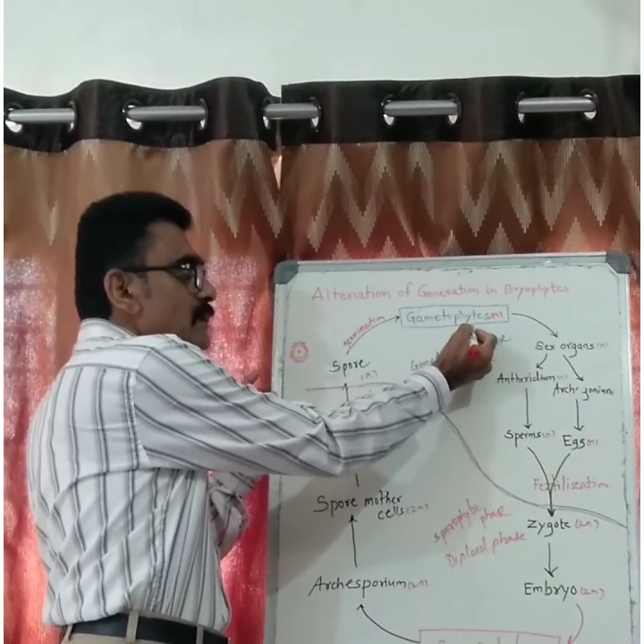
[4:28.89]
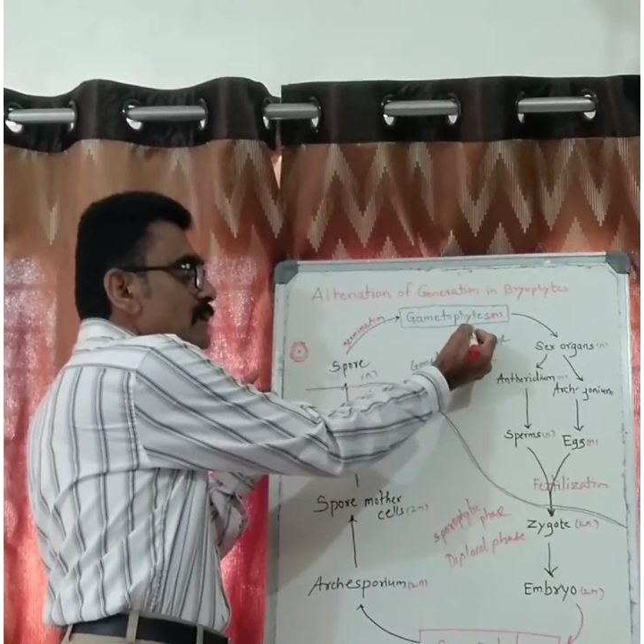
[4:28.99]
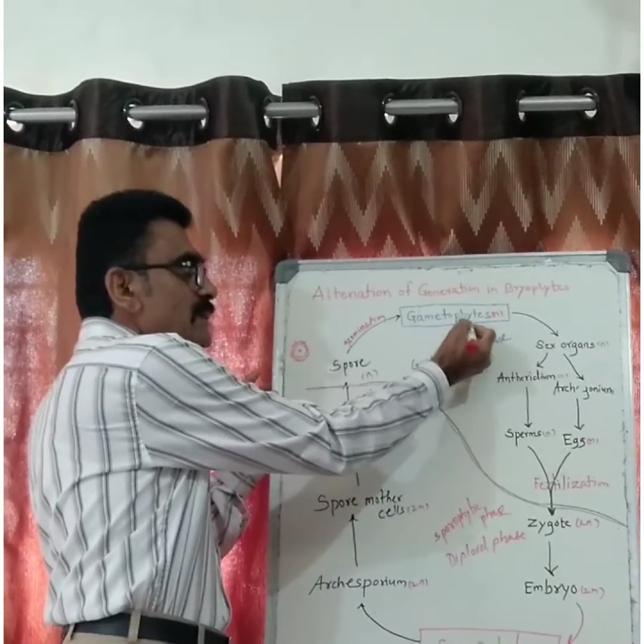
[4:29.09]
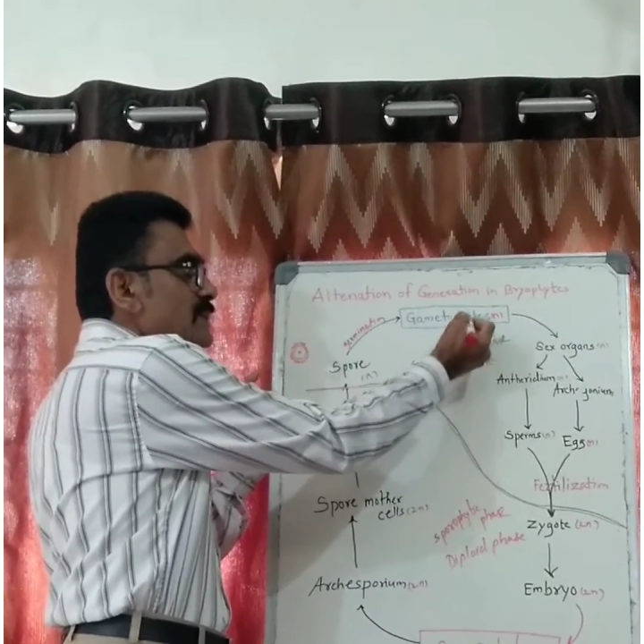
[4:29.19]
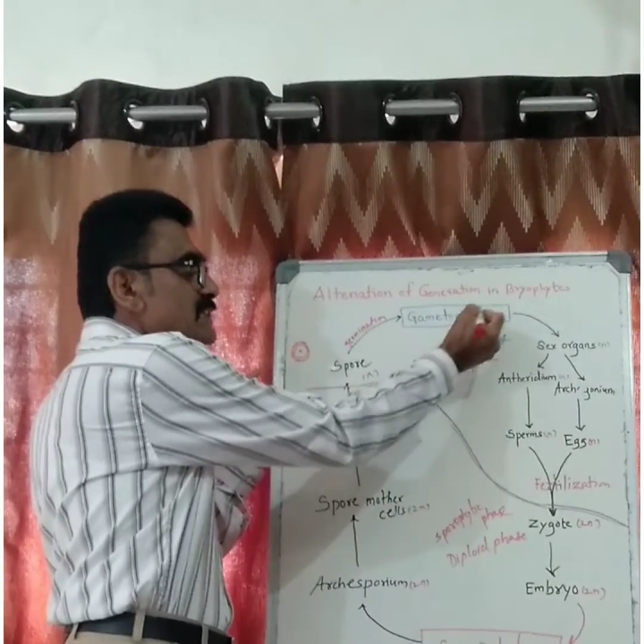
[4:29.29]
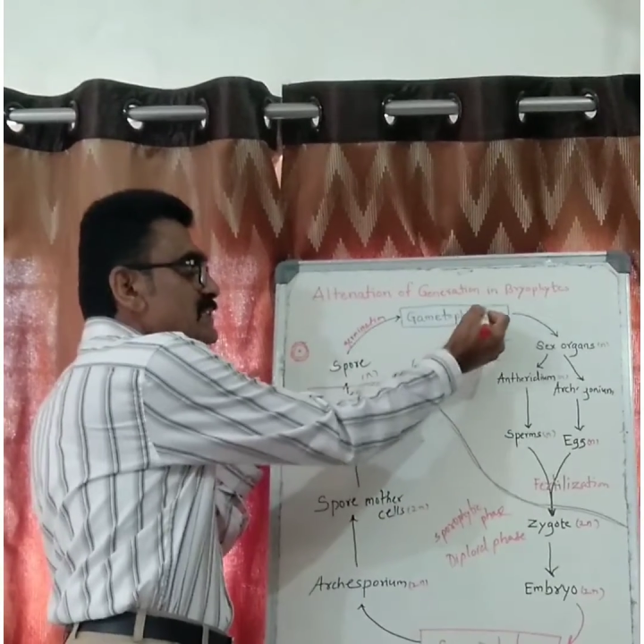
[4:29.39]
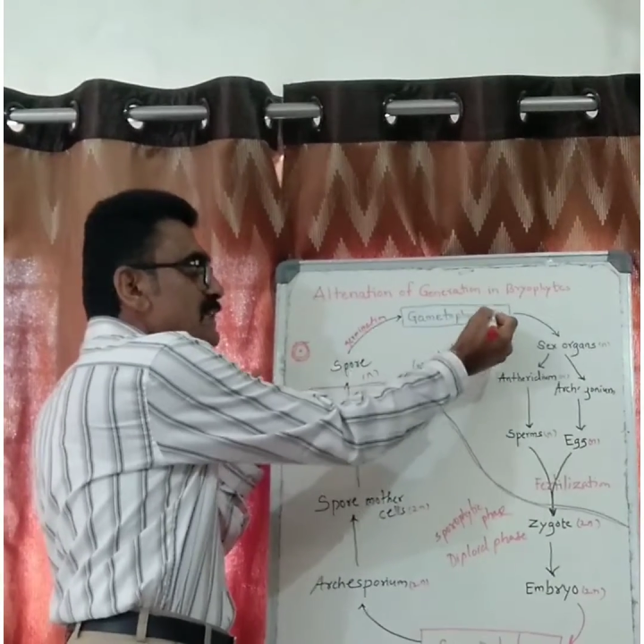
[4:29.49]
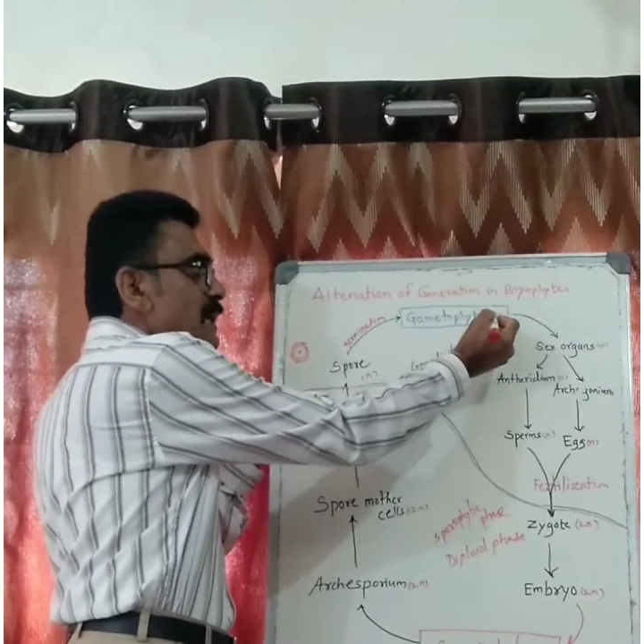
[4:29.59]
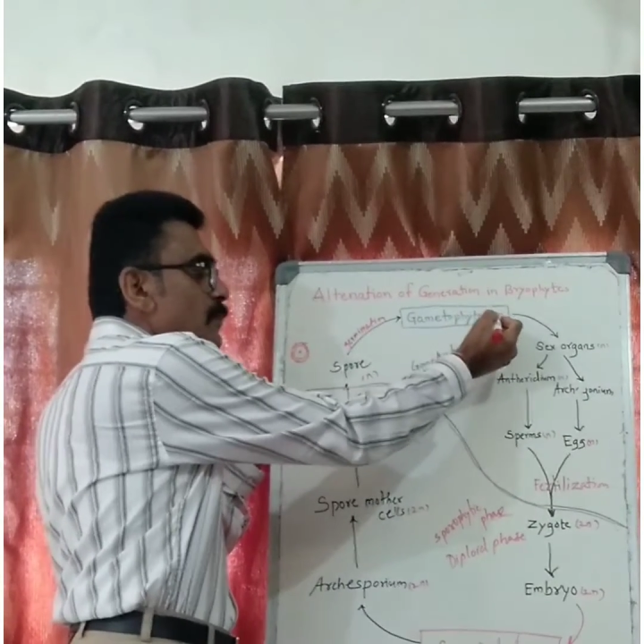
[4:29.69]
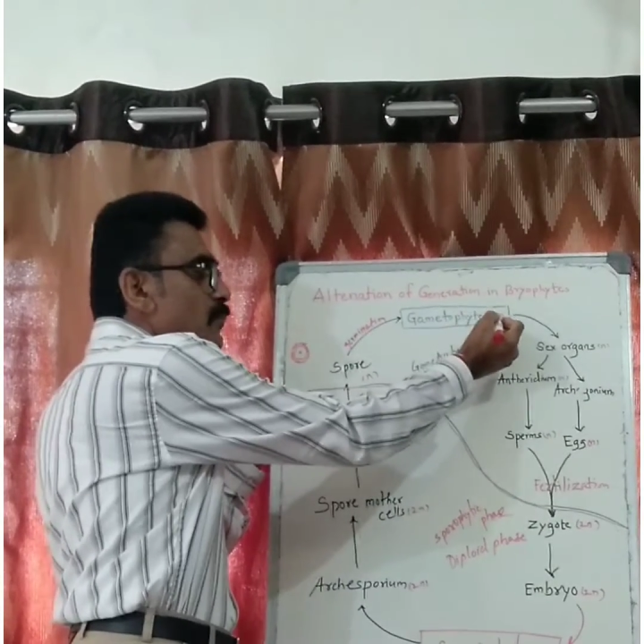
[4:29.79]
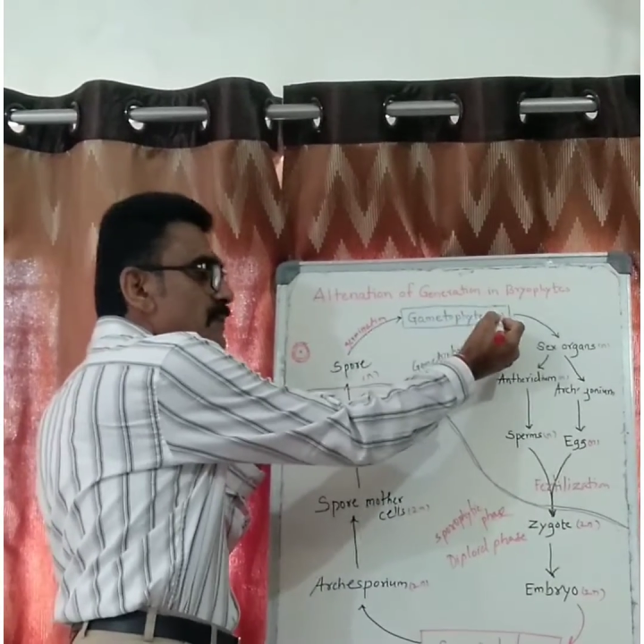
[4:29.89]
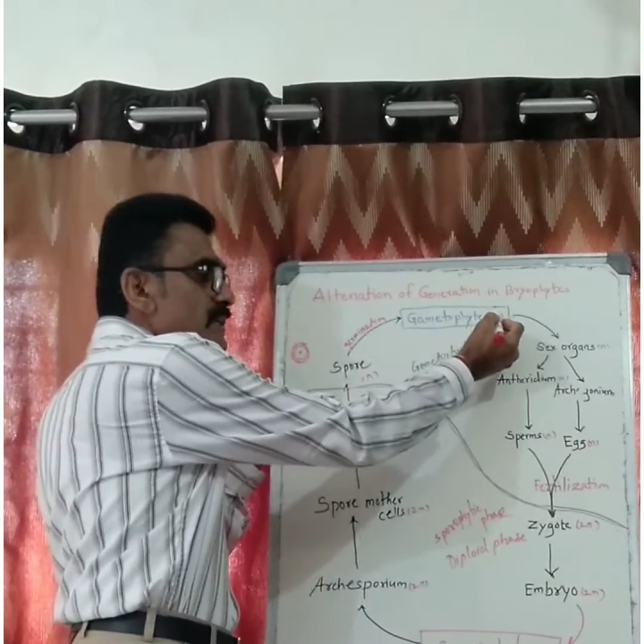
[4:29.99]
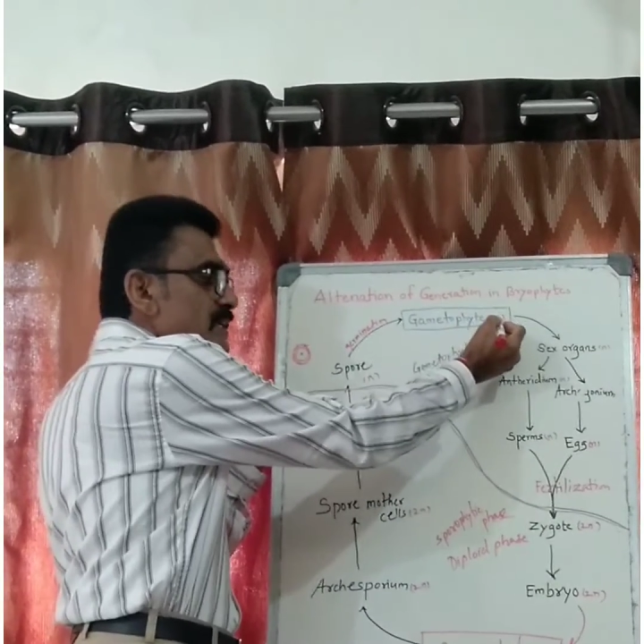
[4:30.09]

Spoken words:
That is a haploid in